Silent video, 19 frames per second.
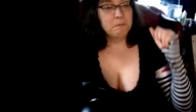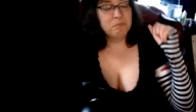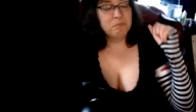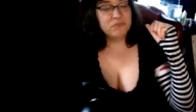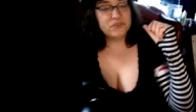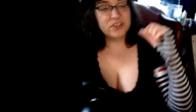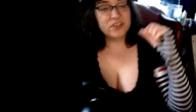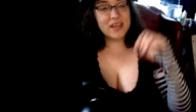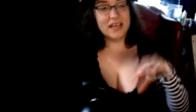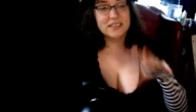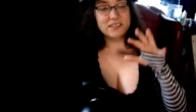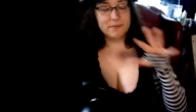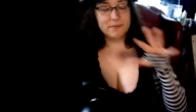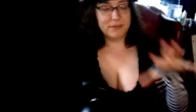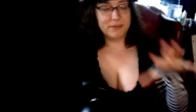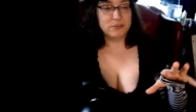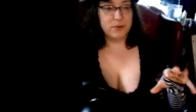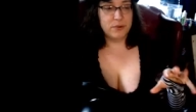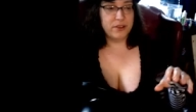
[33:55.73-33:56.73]
So that's the
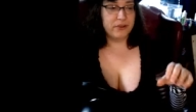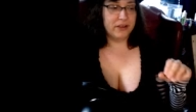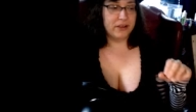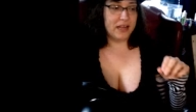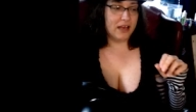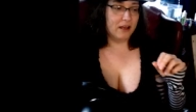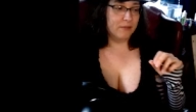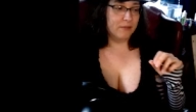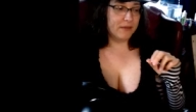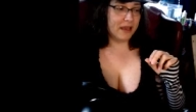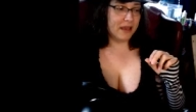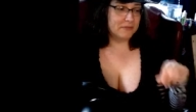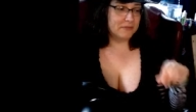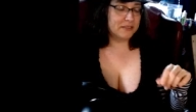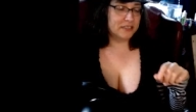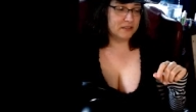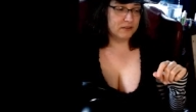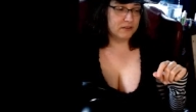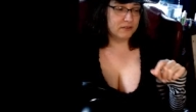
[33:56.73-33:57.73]
best way you can help,
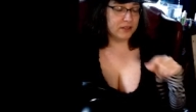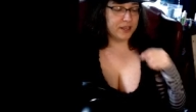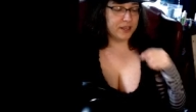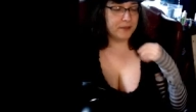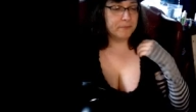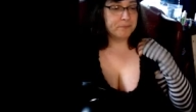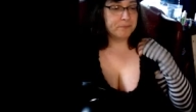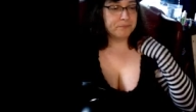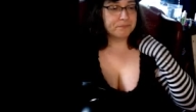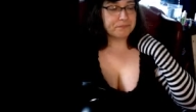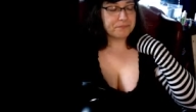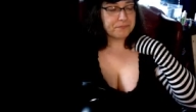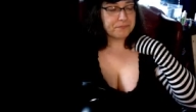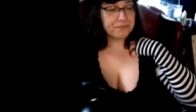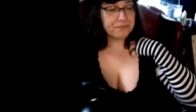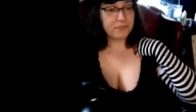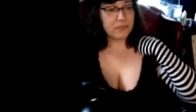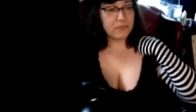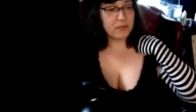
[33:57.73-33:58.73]
absolutely.
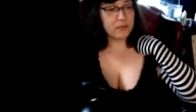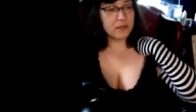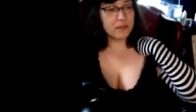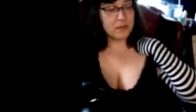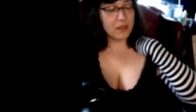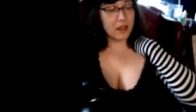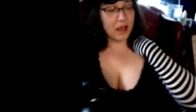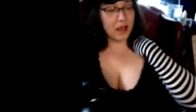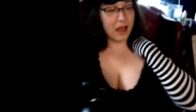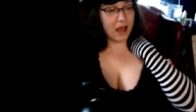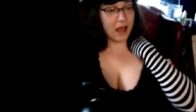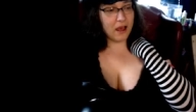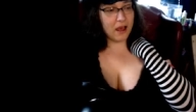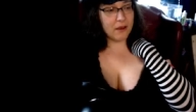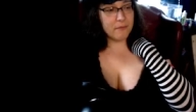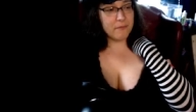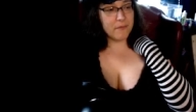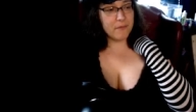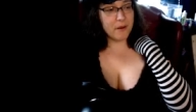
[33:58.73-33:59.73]

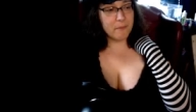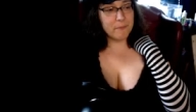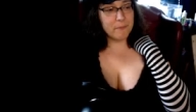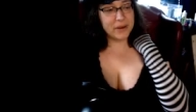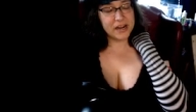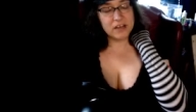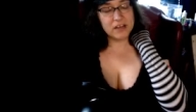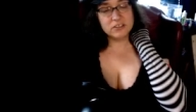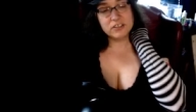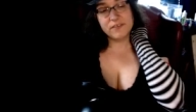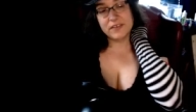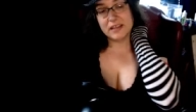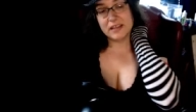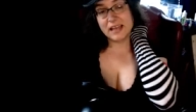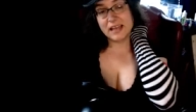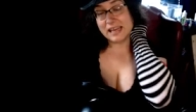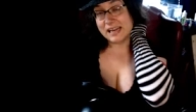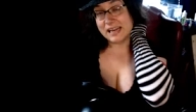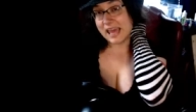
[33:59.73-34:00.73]
Um, but I also have
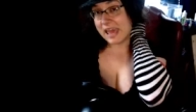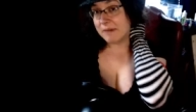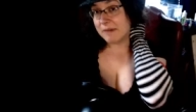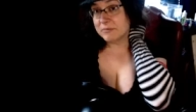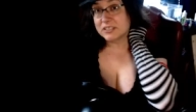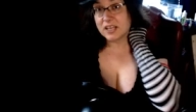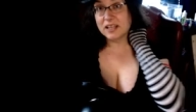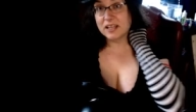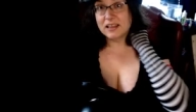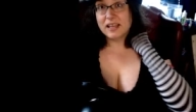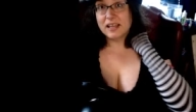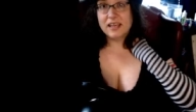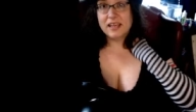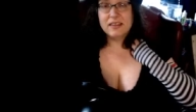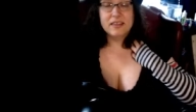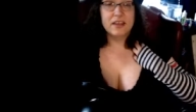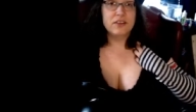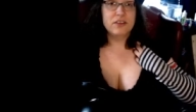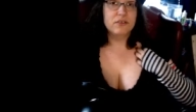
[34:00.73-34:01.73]
a, an Amazon
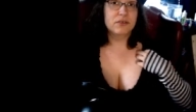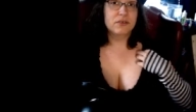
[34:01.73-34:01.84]
link that you